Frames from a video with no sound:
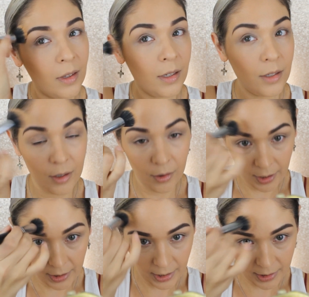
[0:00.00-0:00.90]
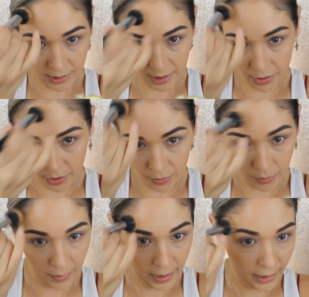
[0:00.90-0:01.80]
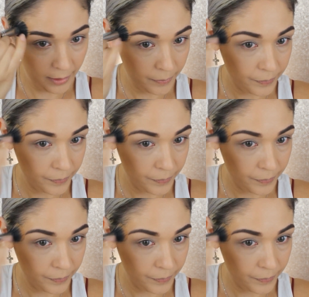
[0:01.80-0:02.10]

so don't let that scare you away.